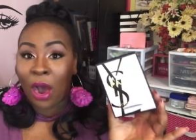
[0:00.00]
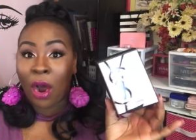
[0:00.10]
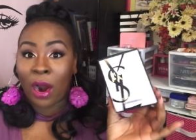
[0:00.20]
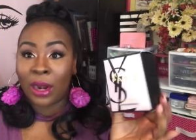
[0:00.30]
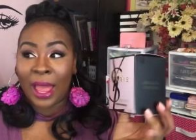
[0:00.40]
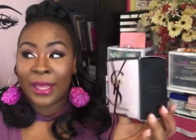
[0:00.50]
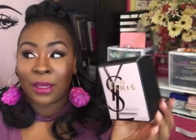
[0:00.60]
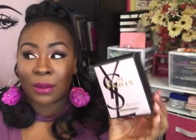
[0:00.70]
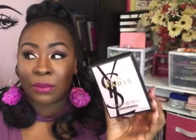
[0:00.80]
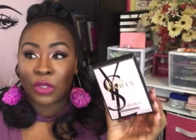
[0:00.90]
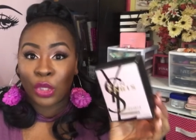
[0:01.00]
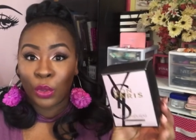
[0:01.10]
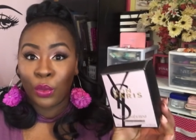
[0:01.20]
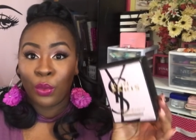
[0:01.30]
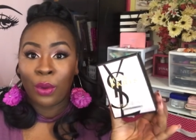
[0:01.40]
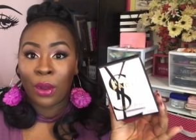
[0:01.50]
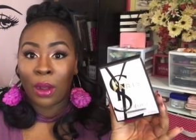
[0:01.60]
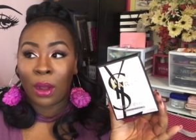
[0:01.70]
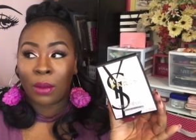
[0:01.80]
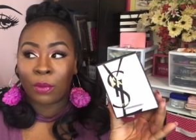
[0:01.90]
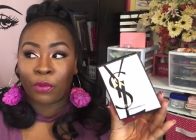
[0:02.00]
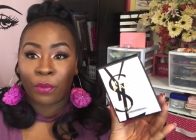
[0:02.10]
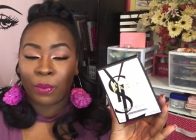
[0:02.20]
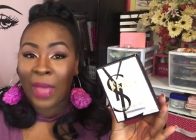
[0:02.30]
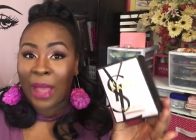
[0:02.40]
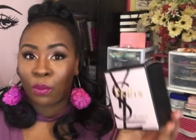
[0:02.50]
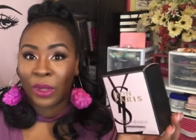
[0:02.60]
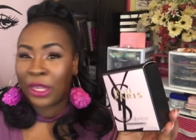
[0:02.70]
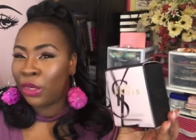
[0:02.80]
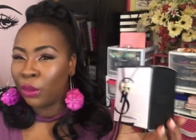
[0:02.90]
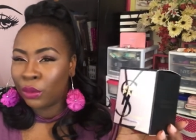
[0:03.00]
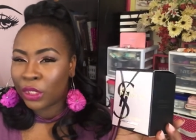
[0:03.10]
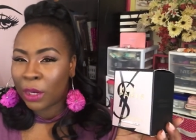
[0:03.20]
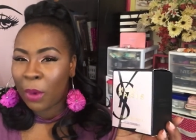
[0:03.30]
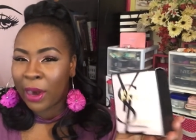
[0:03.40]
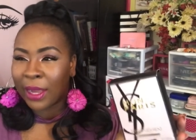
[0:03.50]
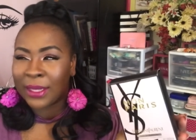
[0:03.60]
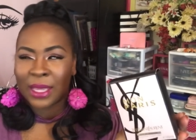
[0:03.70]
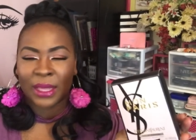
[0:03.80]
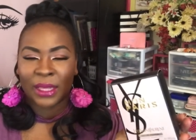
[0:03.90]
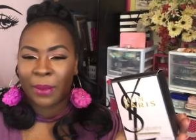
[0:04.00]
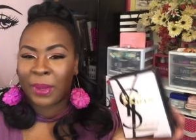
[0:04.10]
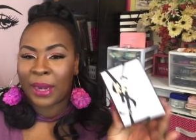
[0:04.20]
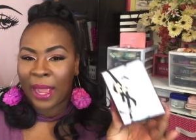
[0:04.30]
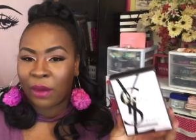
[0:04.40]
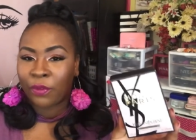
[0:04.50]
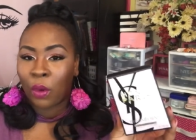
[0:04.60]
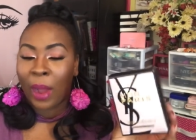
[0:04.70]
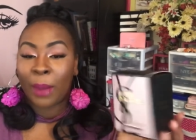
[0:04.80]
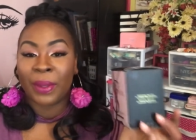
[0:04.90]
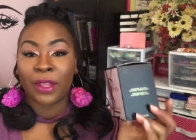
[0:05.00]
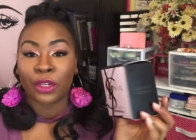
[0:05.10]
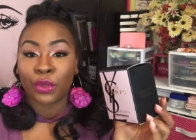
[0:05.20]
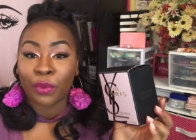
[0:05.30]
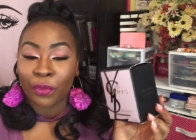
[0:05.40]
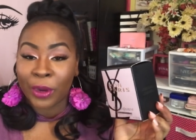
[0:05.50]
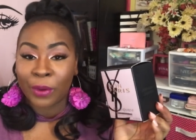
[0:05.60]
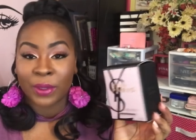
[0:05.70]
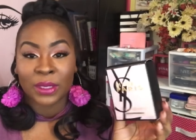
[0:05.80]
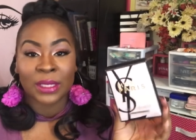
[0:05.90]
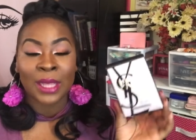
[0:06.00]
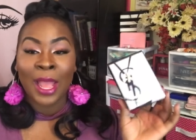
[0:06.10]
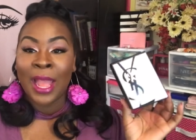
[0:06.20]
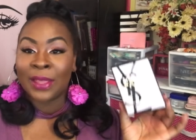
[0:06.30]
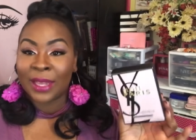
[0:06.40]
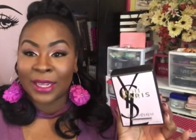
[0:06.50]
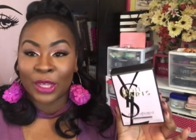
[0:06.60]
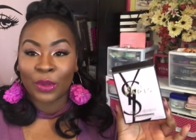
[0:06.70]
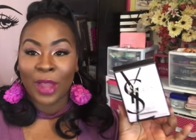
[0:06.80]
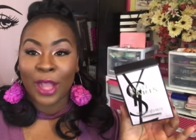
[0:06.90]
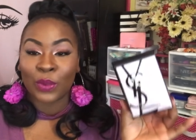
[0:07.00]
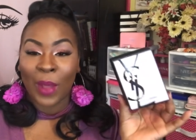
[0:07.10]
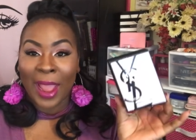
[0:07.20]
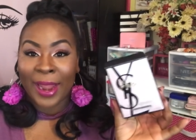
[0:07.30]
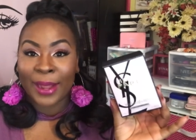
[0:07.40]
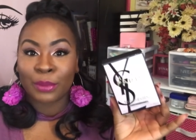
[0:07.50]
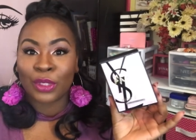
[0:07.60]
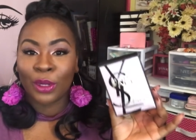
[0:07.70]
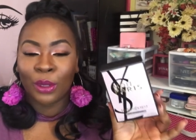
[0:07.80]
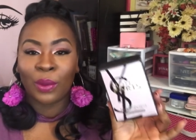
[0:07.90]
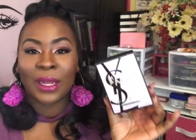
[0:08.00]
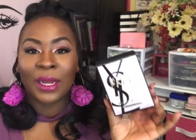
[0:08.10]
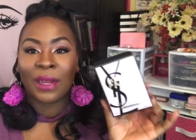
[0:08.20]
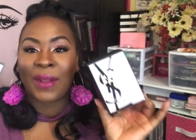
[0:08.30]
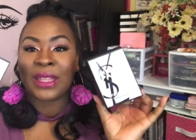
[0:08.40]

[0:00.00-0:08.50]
are like two, not really new to the market because I think they've been out for a while, but they're two fragrances that I think you guys will absolutely love.